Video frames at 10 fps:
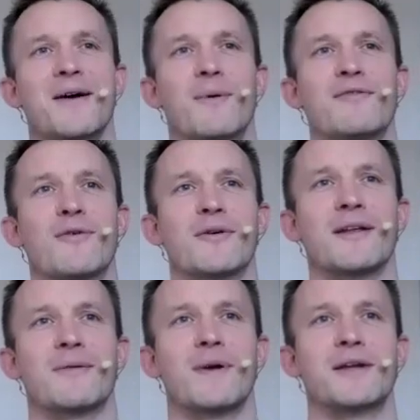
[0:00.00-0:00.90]

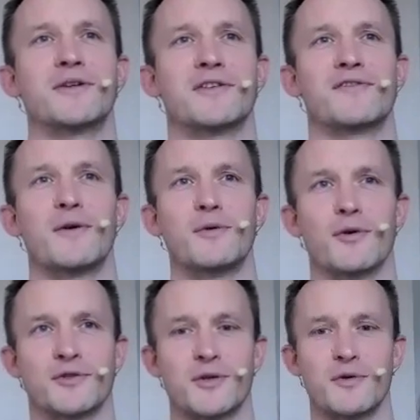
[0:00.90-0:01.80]
We can just phone
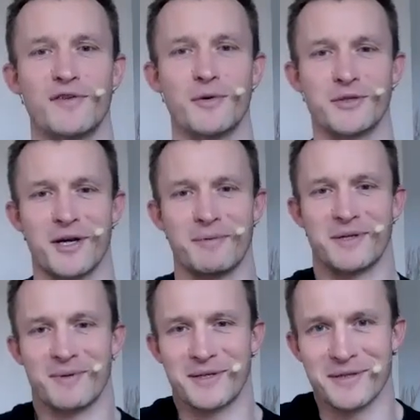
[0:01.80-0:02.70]
your two viewers up and
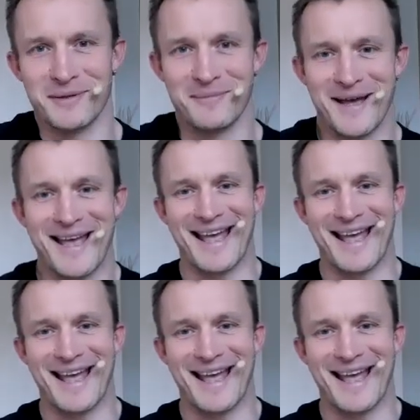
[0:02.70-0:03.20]
speak to them.